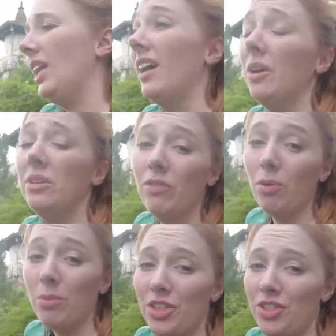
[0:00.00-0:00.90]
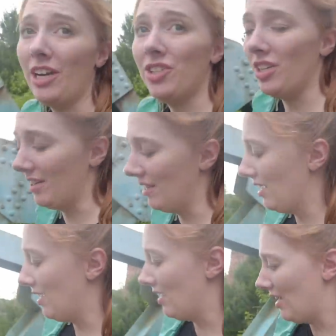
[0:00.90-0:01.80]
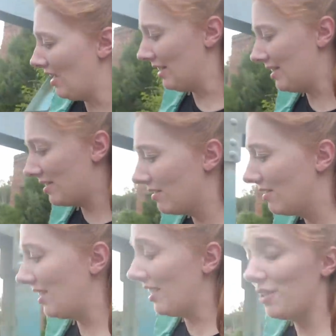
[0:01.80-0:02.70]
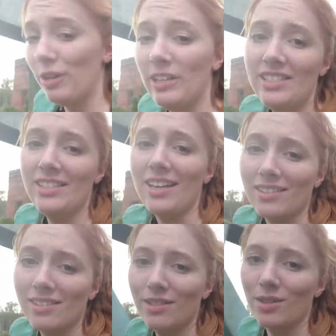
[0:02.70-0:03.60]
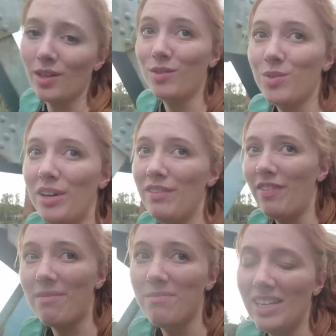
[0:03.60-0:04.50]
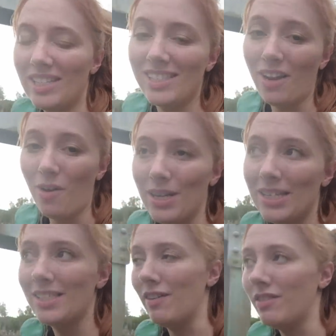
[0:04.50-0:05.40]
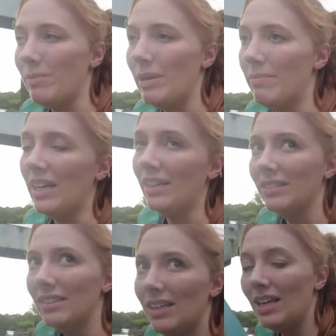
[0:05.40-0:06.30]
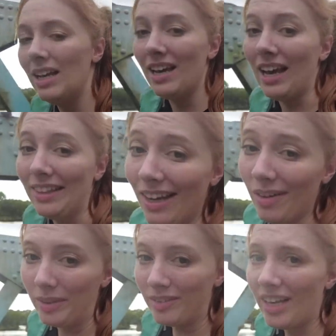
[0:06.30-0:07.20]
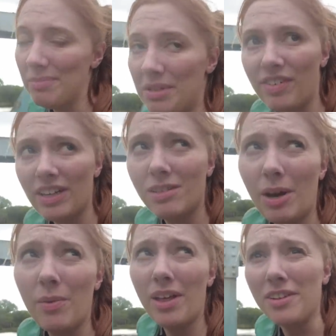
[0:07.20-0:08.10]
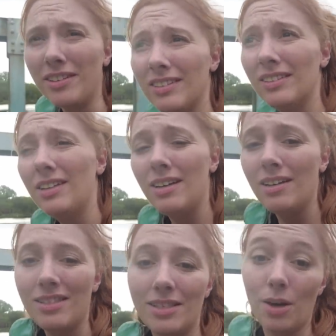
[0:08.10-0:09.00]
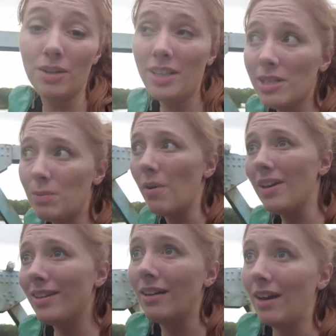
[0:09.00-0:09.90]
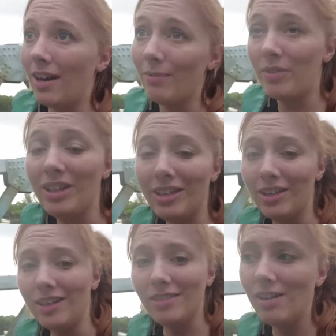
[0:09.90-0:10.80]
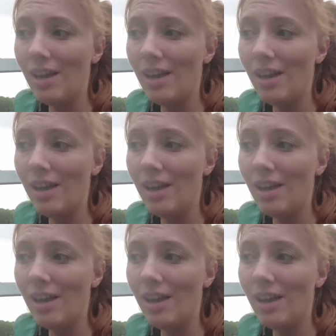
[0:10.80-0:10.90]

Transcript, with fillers: I only have one more attraction. It is six thirty-six, so I have twenty-five minutes to get on It's Tough to Be a Bug. And that one can't be affected by weather. So at this point, I'm feeling good.